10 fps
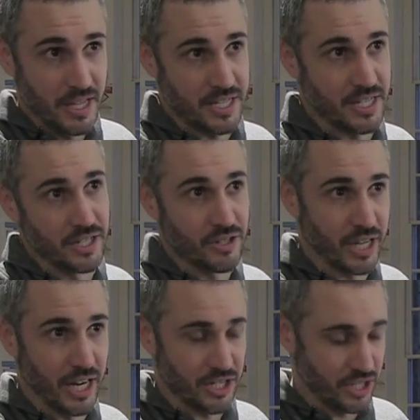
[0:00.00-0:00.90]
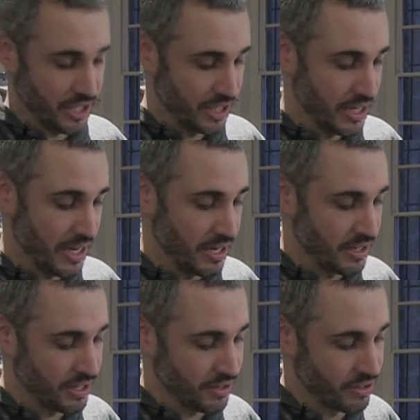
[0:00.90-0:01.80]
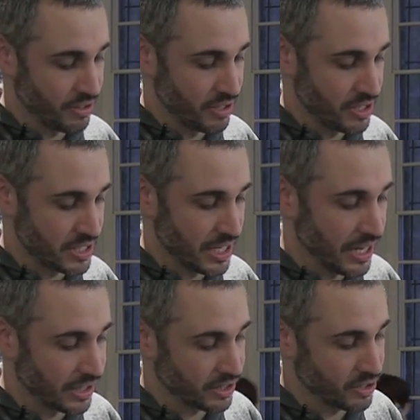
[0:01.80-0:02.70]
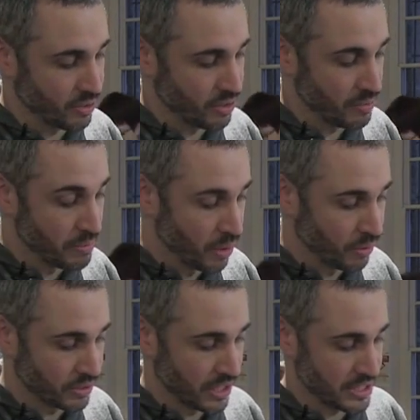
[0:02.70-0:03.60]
as in you can actually either select your mode,